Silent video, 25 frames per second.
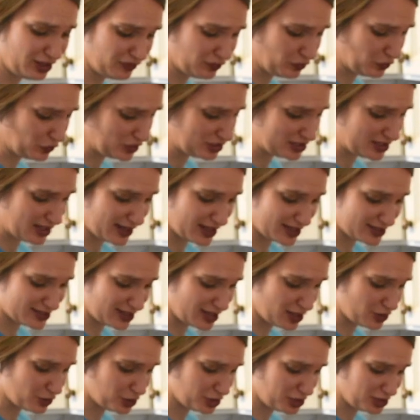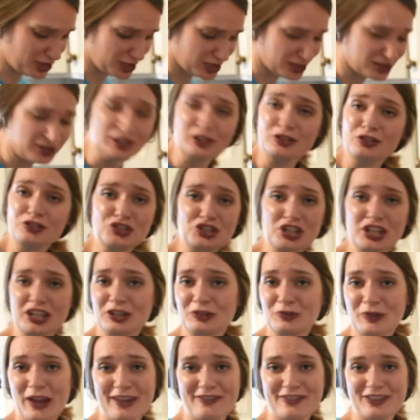of course, like I said earlier, a little
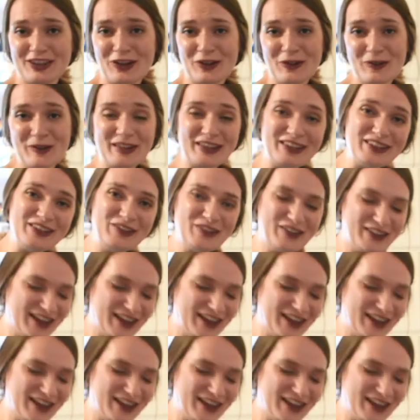chicken ravioli. You